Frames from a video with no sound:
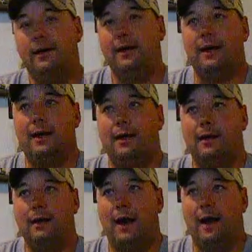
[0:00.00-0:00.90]

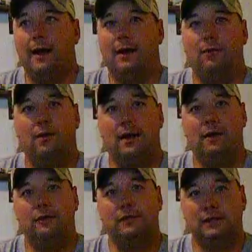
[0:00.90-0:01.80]
And I kind of want
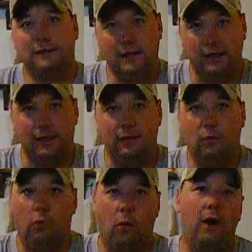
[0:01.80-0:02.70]
to see
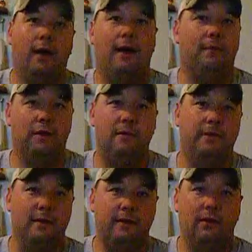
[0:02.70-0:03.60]
what I'm going to
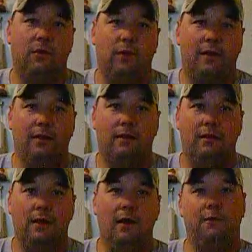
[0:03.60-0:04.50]
be dealing with
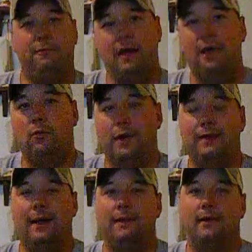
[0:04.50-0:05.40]
if and
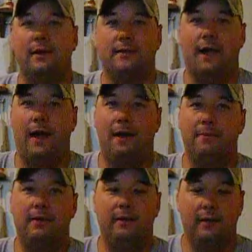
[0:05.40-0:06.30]
when that does
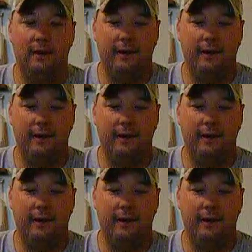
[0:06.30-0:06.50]
happen.